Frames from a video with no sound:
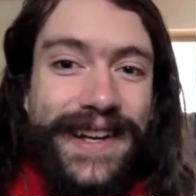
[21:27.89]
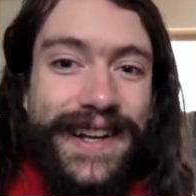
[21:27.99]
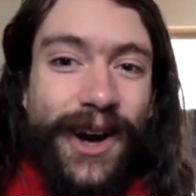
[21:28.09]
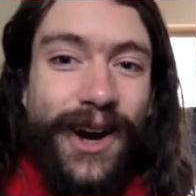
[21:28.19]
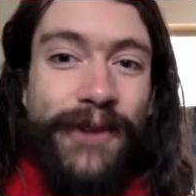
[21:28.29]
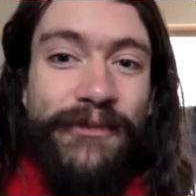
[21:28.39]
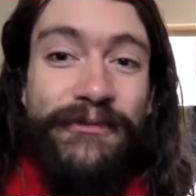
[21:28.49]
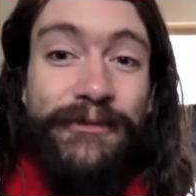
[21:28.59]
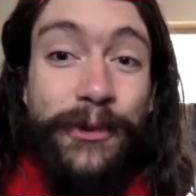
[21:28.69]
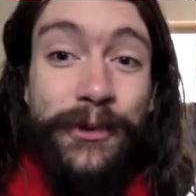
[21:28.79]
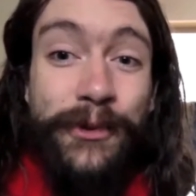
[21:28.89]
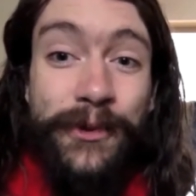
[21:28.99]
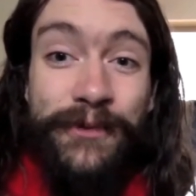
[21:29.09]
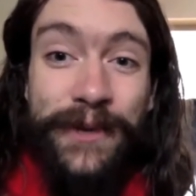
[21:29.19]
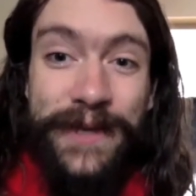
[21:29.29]
are
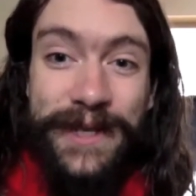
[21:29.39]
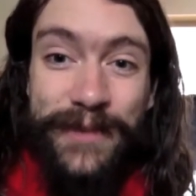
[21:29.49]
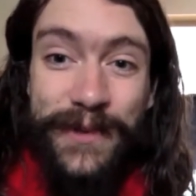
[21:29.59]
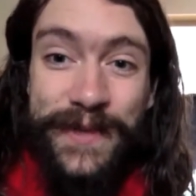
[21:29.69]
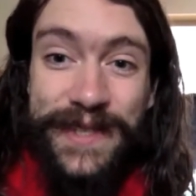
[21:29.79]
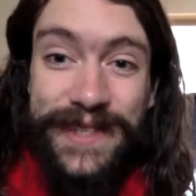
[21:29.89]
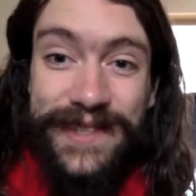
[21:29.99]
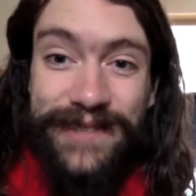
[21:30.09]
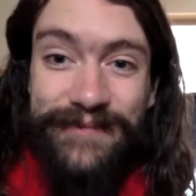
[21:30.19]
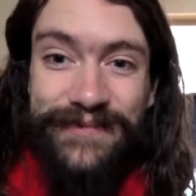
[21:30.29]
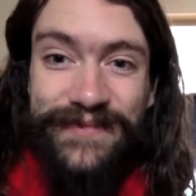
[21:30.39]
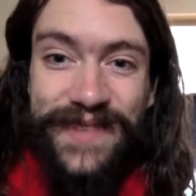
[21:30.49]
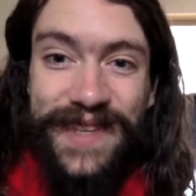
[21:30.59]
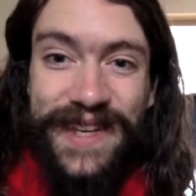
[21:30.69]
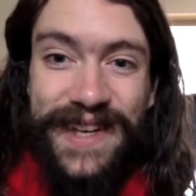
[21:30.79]
food for the immune system.
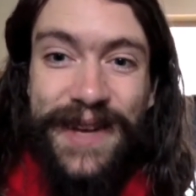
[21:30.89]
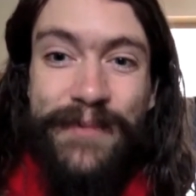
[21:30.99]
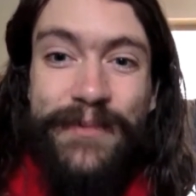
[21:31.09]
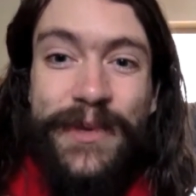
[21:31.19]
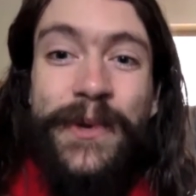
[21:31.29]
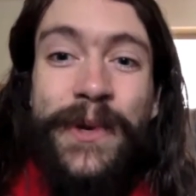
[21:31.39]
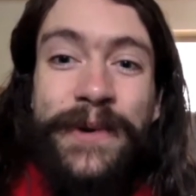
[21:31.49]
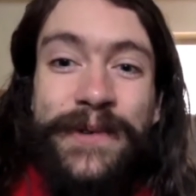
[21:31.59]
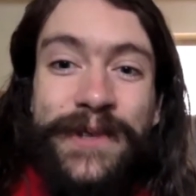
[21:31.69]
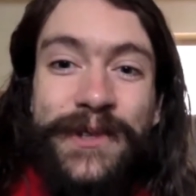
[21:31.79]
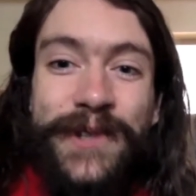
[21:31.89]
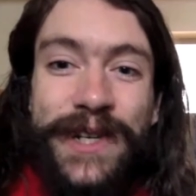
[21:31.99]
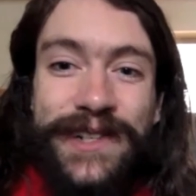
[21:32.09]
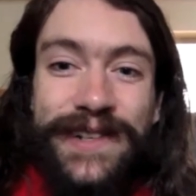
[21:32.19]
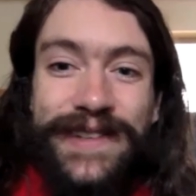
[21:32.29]
Immuno
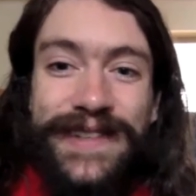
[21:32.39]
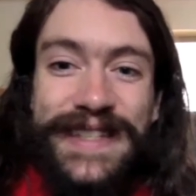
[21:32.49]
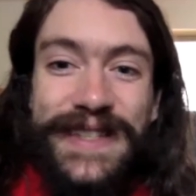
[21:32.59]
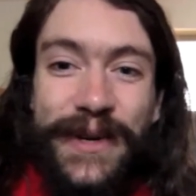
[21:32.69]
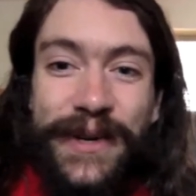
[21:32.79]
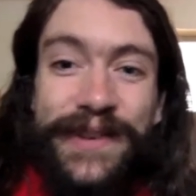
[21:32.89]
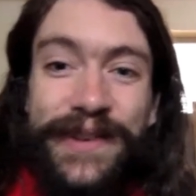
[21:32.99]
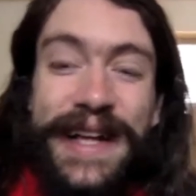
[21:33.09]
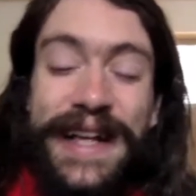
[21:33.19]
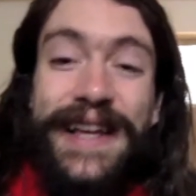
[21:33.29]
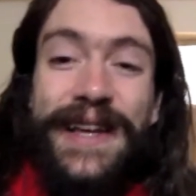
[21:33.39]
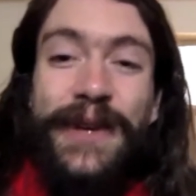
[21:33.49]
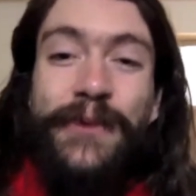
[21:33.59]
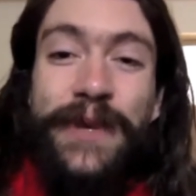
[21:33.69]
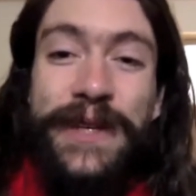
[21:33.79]
nutrition. So
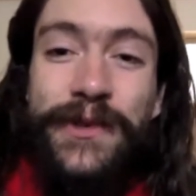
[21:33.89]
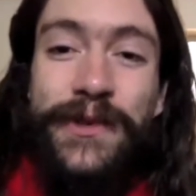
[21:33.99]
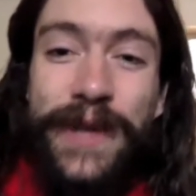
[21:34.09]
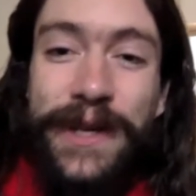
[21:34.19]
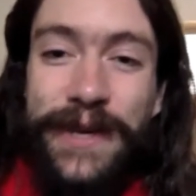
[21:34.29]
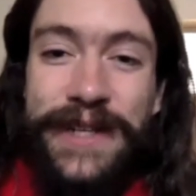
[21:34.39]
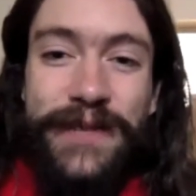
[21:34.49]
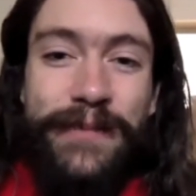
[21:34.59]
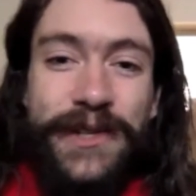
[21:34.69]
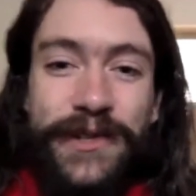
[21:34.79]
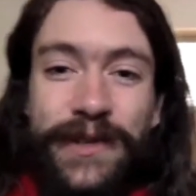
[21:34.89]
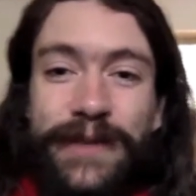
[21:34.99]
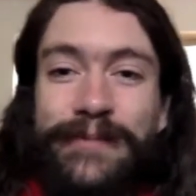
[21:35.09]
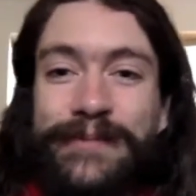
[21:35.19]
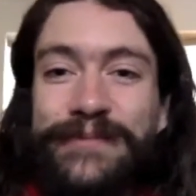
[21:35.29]
when you drink reishi
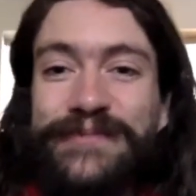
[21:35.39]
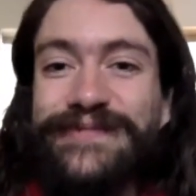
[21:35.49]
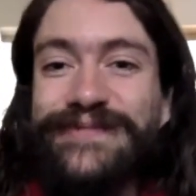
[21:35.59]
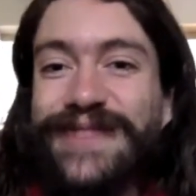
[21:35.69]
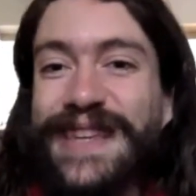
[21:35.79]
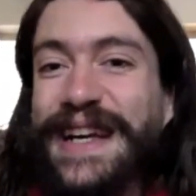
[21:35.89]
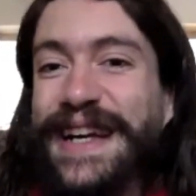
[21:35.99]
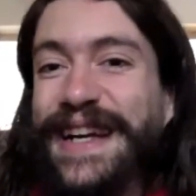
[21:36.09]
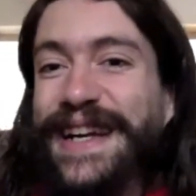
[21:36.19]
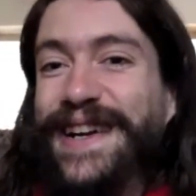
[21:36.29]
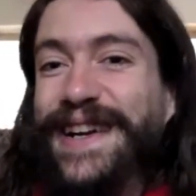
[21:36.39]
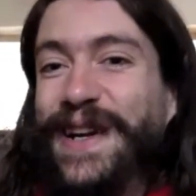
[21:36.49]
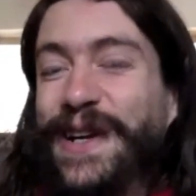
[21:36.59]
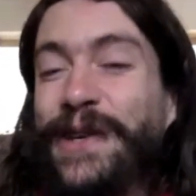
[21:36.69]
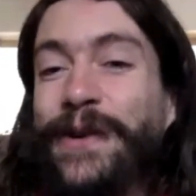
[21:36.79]
mushroom,
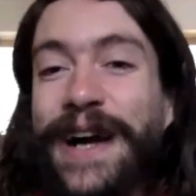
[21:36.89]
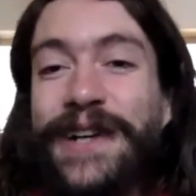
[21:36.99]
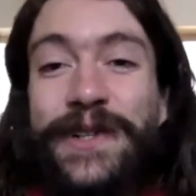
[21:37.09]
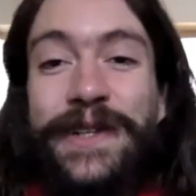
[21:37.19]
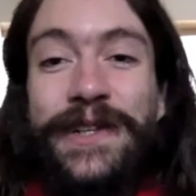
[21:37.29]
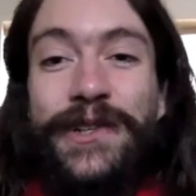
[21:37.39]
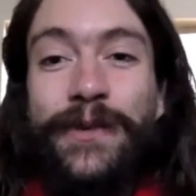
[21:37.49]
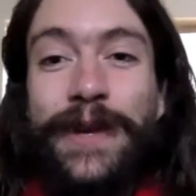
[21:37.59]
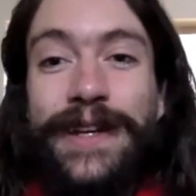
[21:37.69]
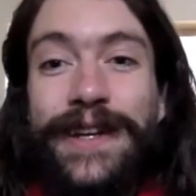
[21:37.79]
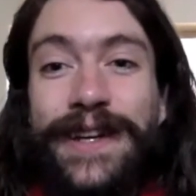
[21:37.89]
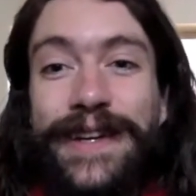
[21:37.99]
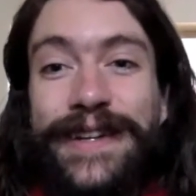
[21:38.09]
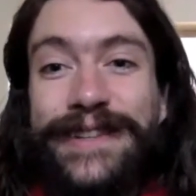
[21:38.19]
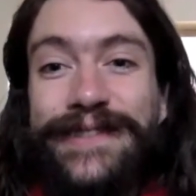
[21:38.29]
you're actually
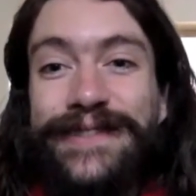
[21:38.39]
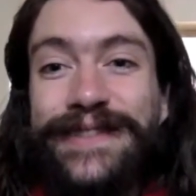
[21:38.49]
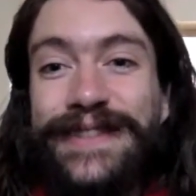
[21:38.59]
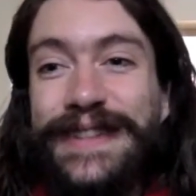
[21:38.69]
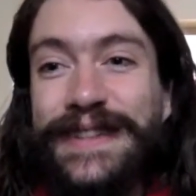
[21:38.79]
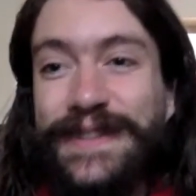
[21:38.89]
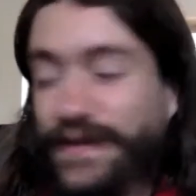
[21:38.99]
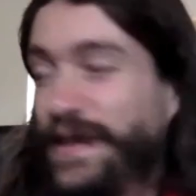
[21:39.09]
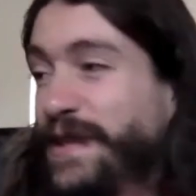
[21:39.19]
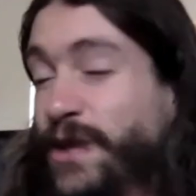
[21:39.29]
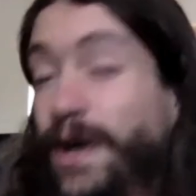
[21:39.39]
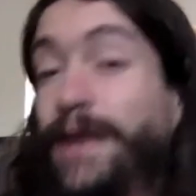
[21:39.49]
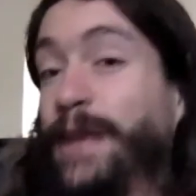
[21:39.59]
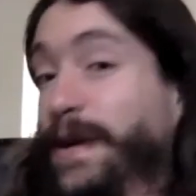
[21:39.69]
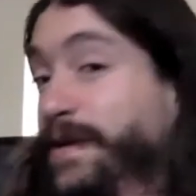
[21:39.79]
drinking these
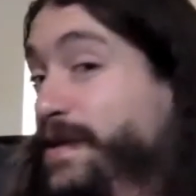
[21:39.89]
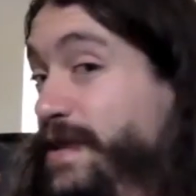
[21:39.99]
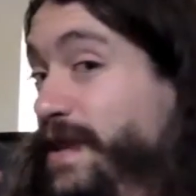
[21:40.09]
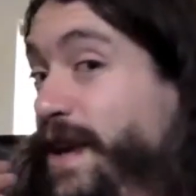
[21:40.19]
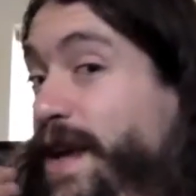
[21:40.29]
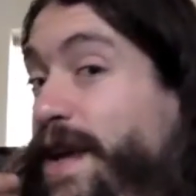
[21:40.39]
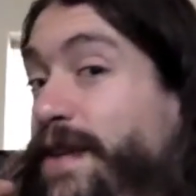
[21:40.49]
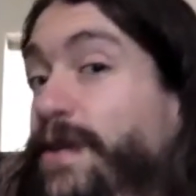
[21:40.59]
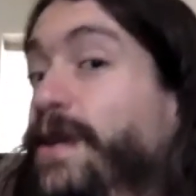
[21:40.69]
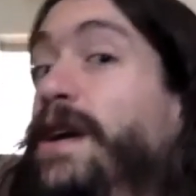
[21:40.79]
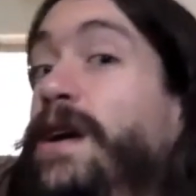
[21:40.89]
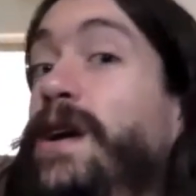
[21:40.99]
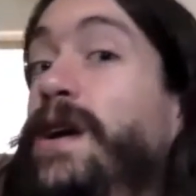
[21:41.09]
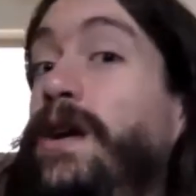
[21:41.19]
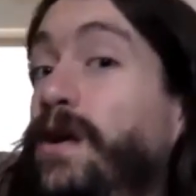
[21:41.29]
compounds, and
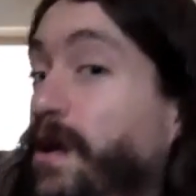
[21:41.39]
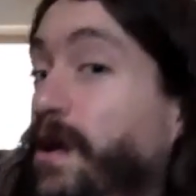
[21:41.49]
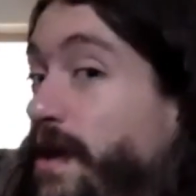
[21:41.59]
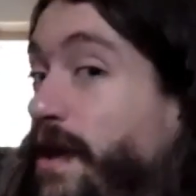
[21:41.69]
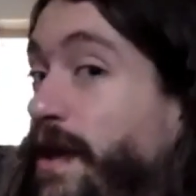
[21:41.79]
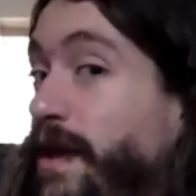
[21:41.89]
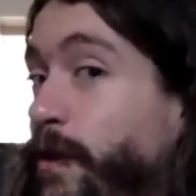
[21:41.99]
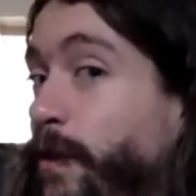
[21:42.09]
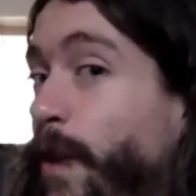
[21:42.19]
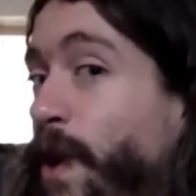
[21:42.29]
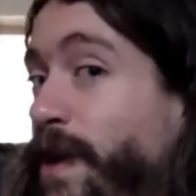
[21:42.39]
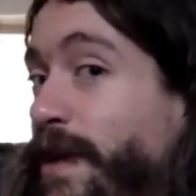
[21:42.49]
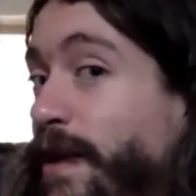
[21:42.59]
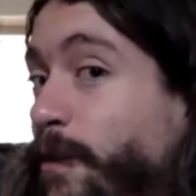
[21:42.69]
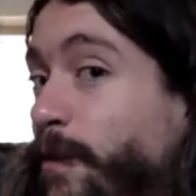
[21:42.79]
in your body,